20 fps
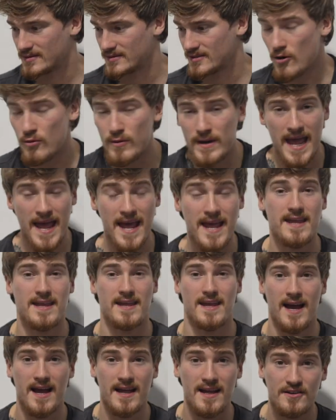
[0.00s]

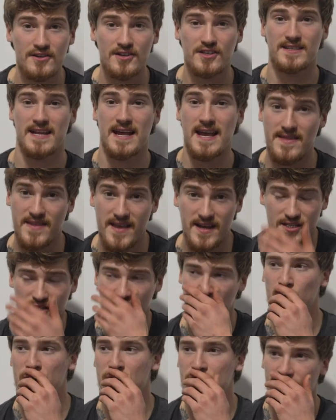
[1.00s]
Okay, I understand that.
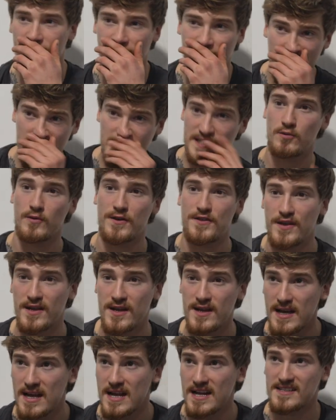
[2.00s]
So when you're faced with it,
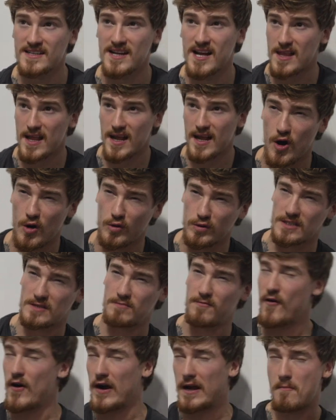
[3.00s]
it's not oh, let's
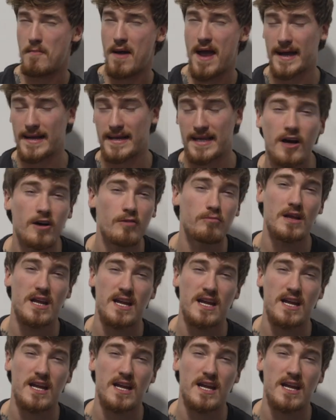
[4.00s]
fucking back out.